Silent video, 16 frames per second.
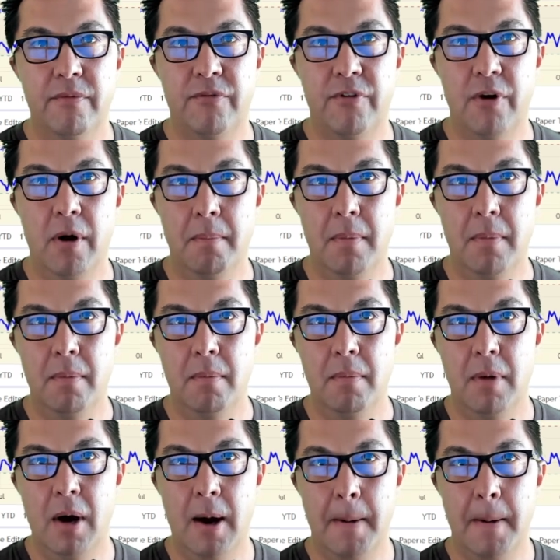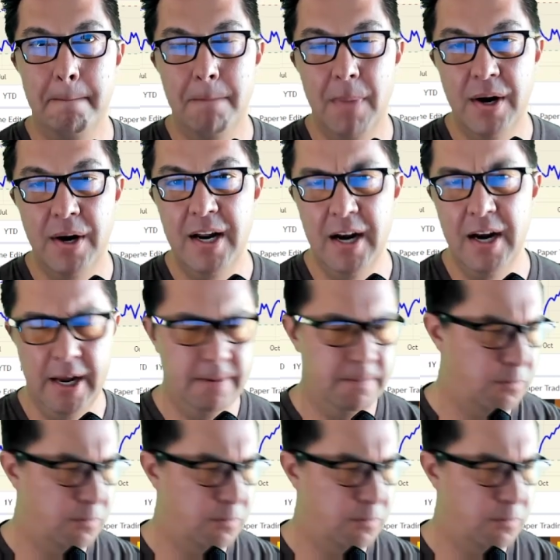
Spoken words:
from Monday night,